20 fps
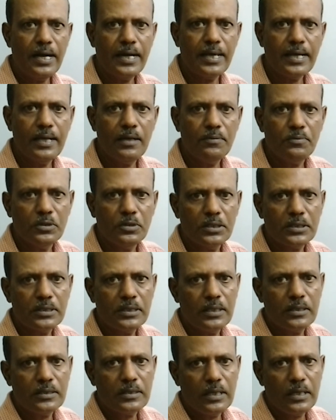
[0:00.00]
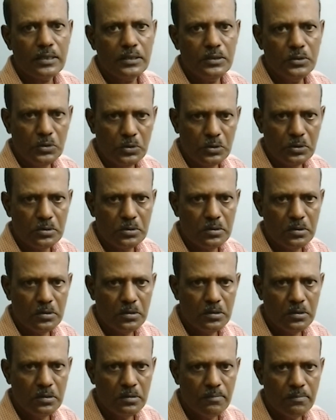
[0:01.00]
third angle projections are
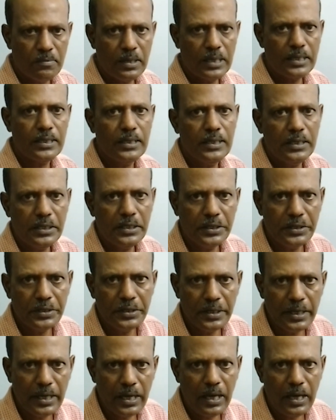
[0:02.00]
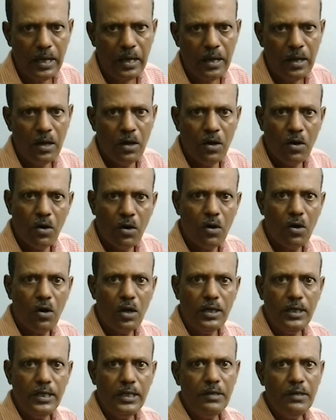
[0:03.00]
used. But in India,
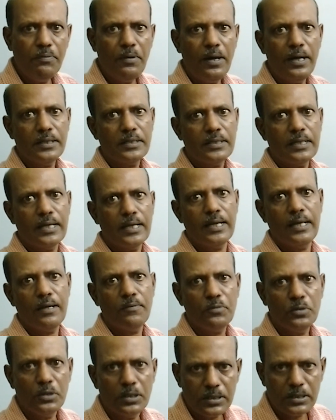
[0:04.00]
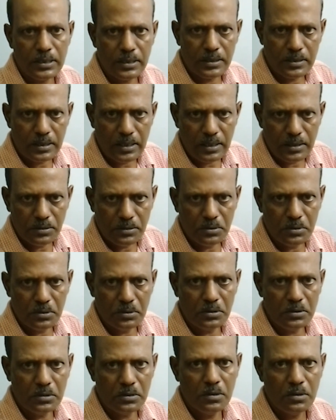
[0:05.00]
only first angle projections are
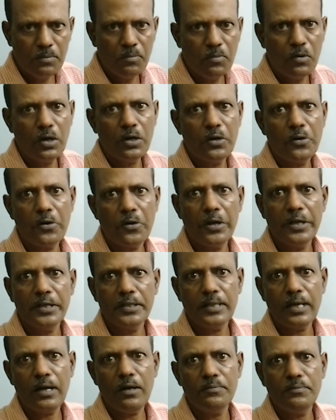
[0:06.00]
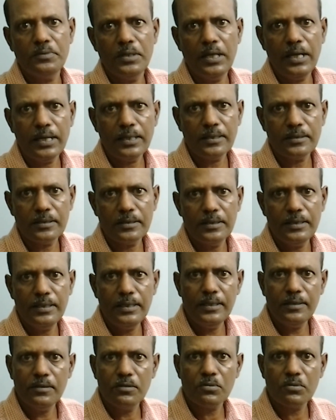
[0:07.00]
used for drawing the objects
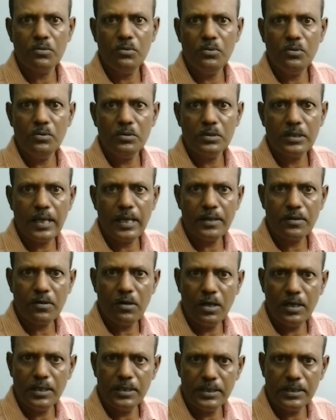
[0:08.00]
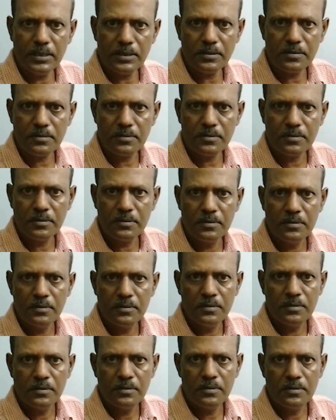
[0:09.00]
in schools and colleges
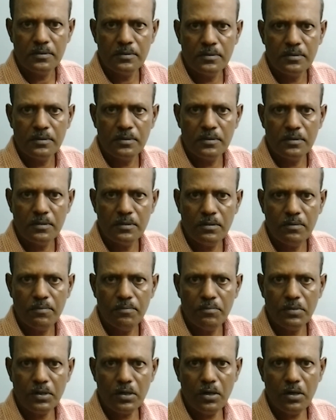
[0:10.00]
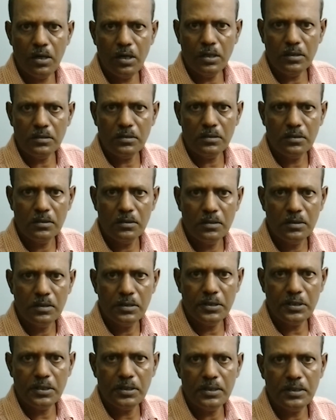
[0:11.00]
because
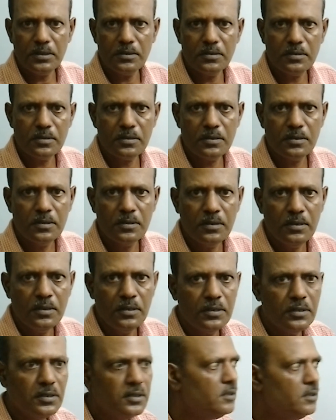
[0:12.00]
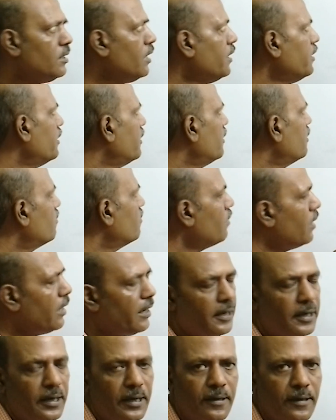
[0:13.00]
it is decided
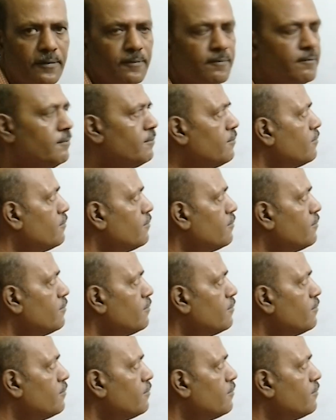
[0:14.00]
by